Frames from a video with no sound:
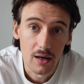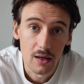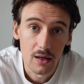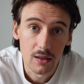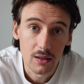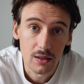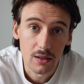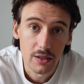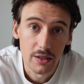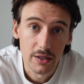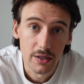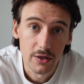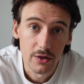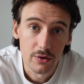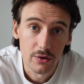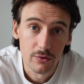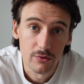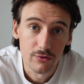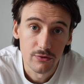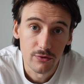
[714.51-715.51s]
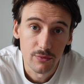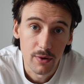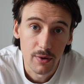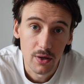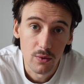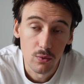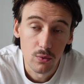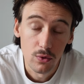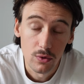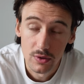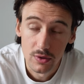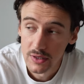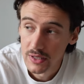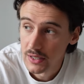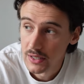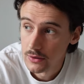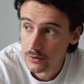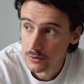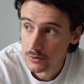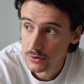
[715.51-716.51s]
I'm gonna go for my walk
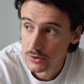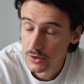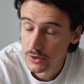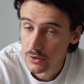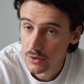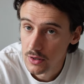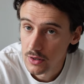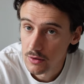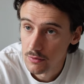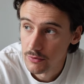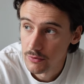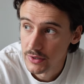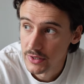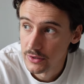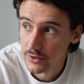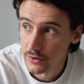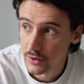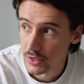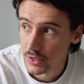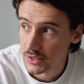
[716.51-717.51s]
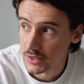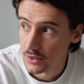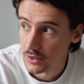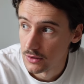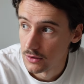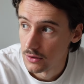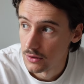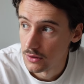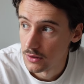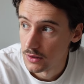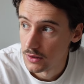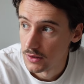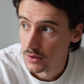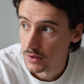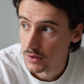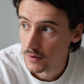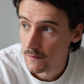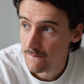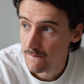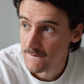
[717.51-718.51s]
now, so I'll bring you guys along
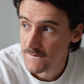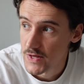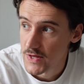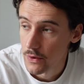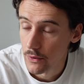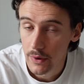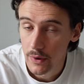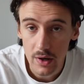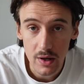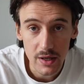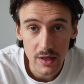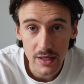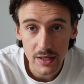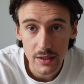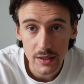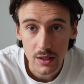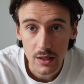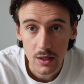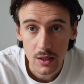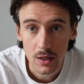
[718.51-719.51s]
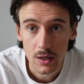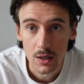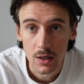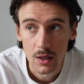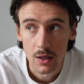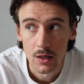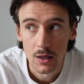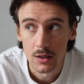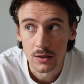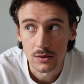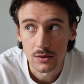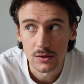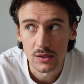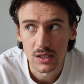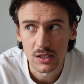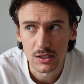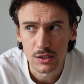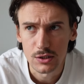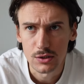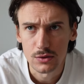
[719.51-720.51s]
for the ride
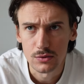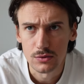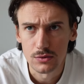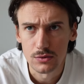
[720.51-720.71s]
slash